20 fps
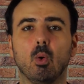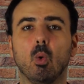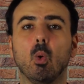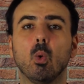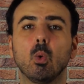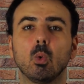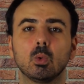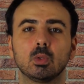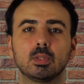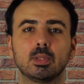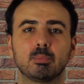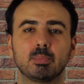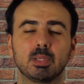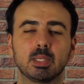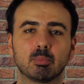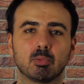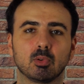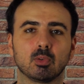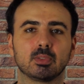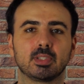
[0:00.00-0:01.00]
all the
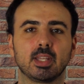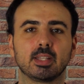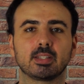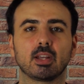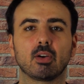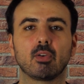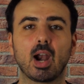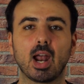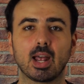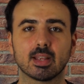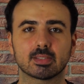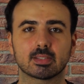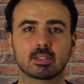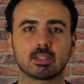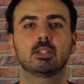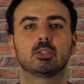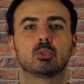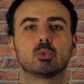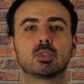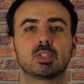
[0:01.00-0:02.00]
people that are
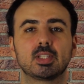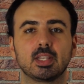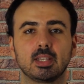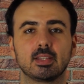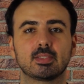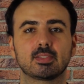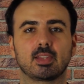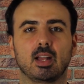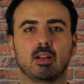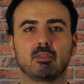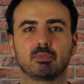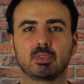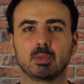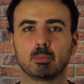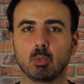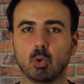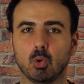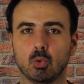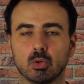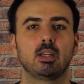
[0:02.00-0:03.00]
asking to see something
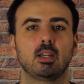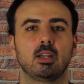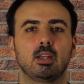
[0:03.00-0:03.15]
more.